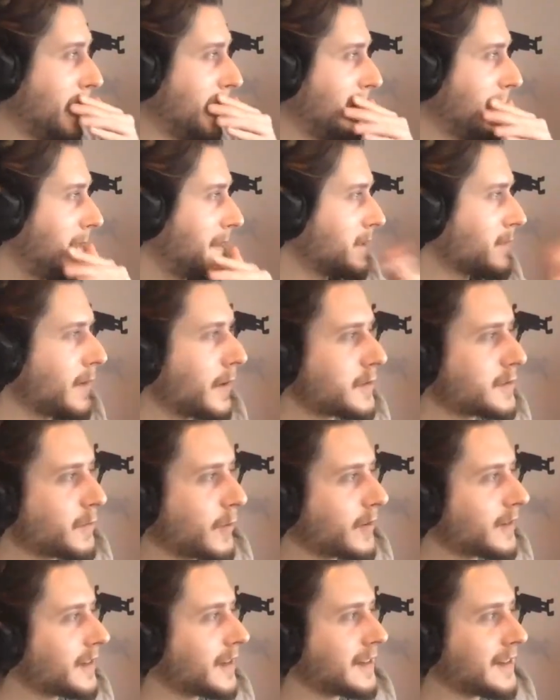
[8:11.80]
that's why it's
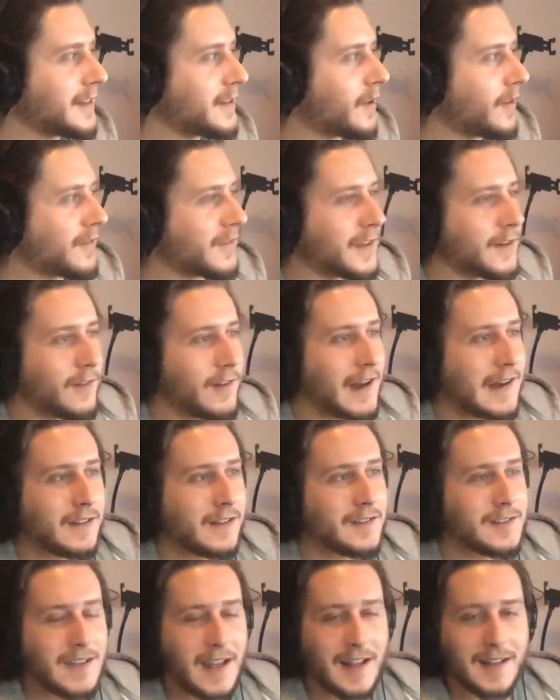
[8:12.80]
weird. They don't
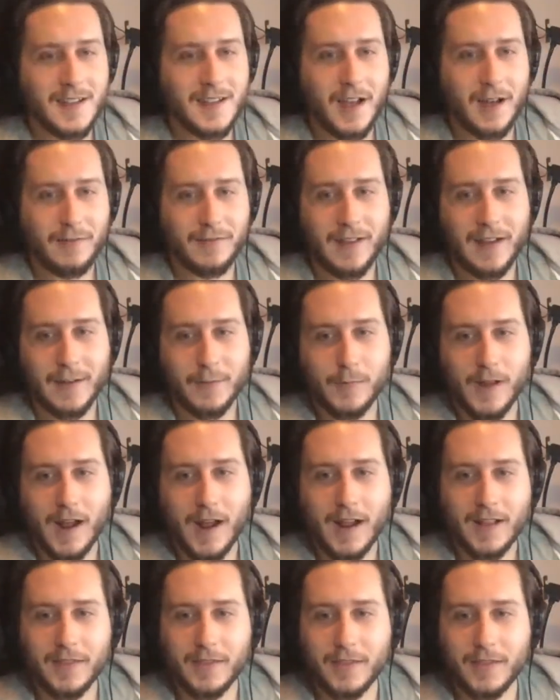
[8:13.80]
announce that stuff. Like we
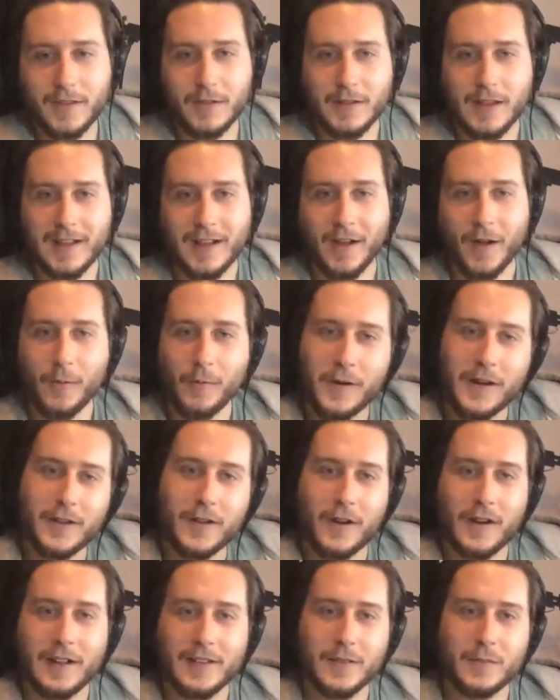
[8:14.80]
had to, like a
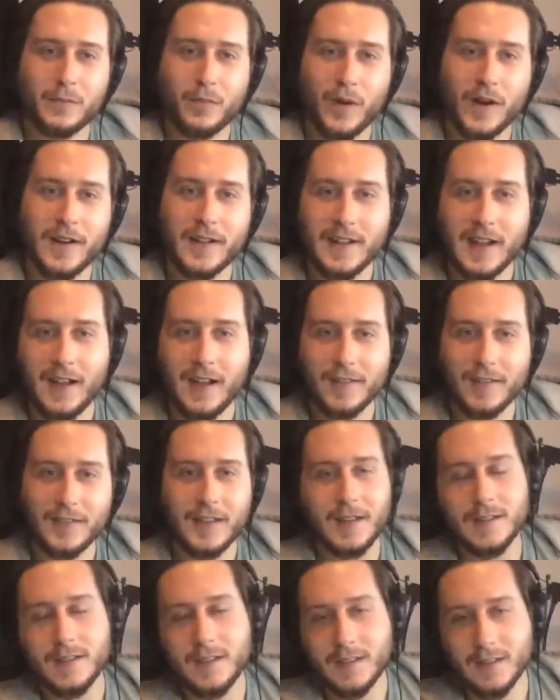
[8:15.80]
reader had to point out
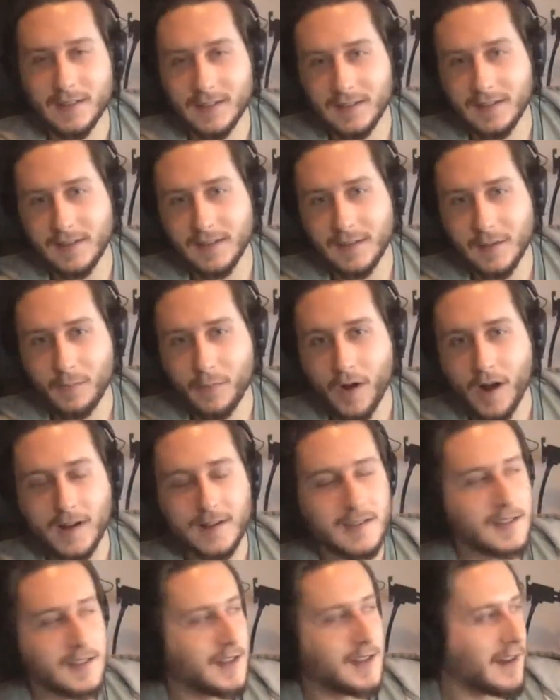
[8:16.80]
the
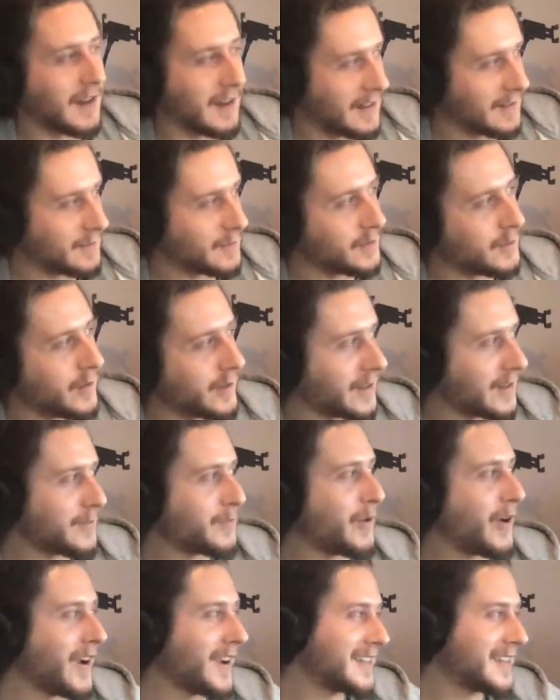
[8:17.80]
proxy, and I had to look at the
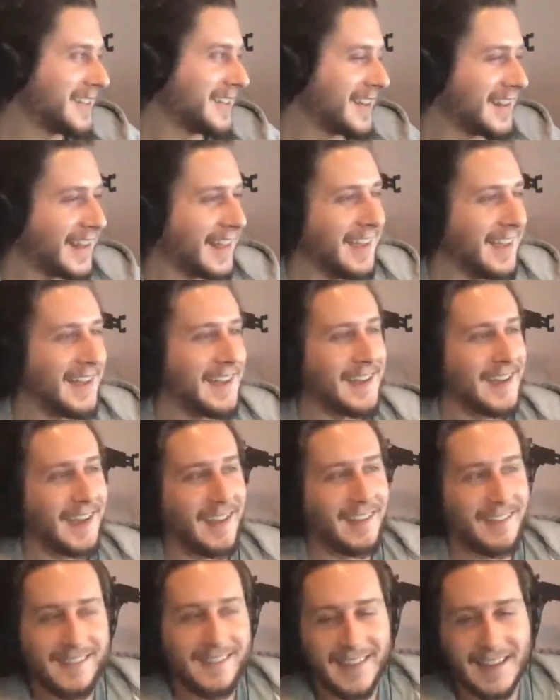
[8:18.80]
proxy,
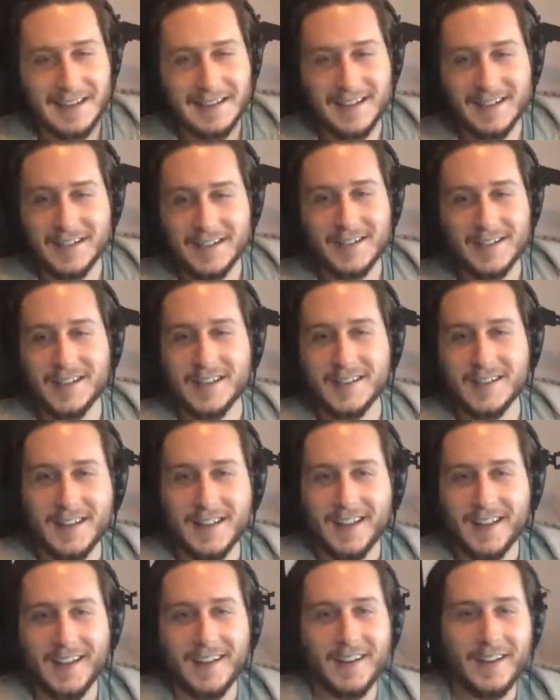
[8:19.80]
and Tesla just doesn't.
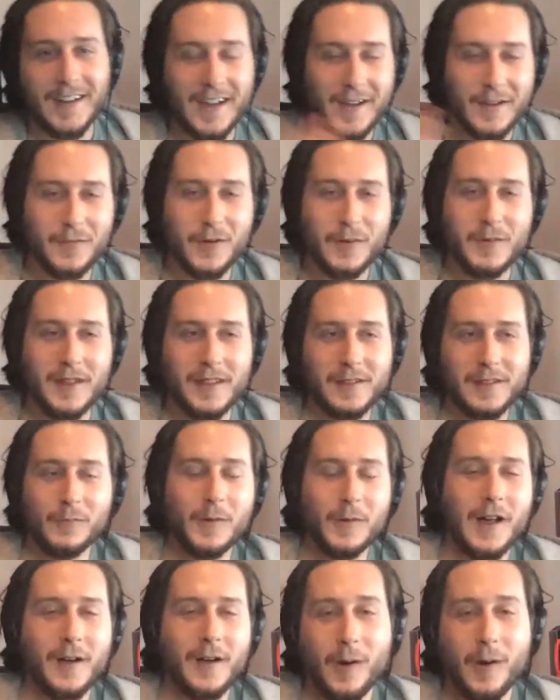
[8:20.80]
We made,
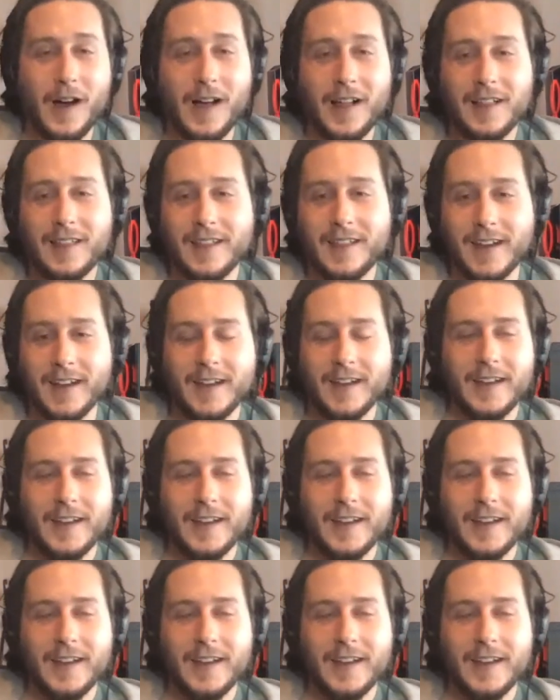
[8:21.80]
well, while